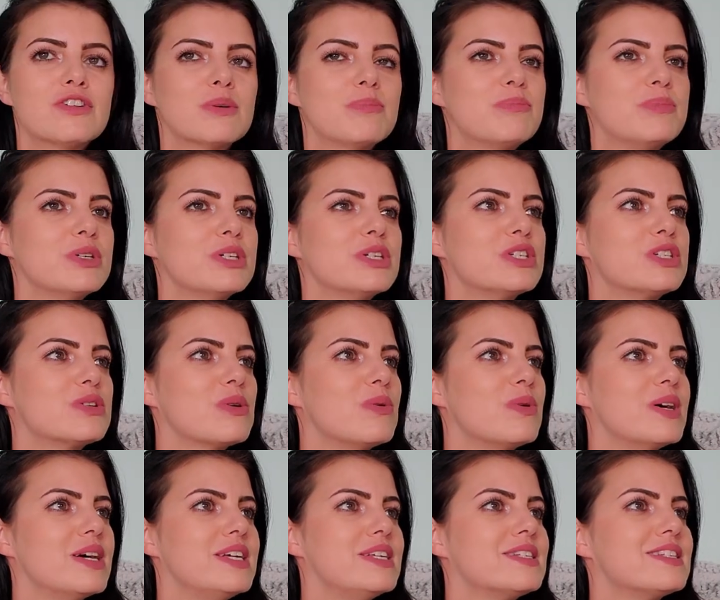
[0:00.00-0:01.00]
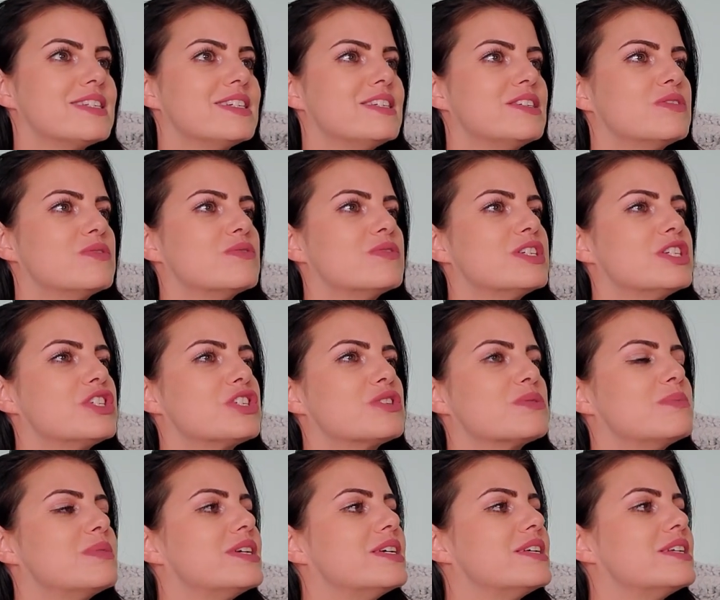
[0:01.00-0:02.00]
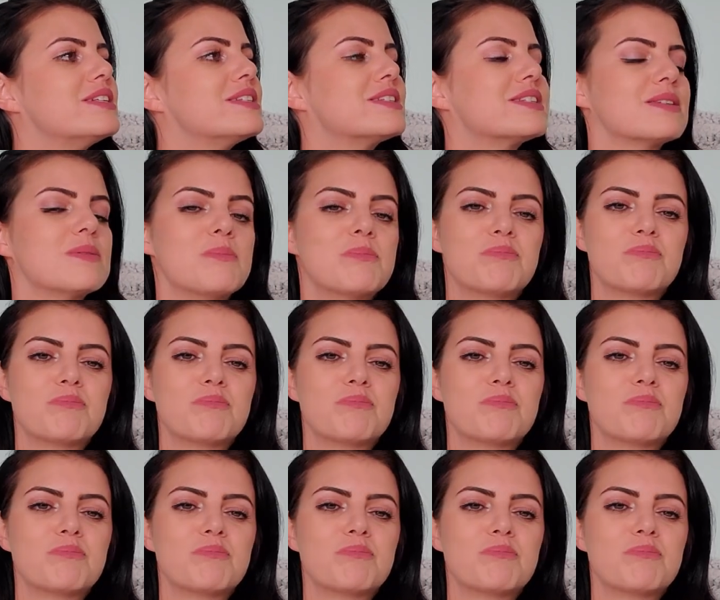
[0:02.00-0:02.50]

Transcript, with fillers: for bird toys, enrichments,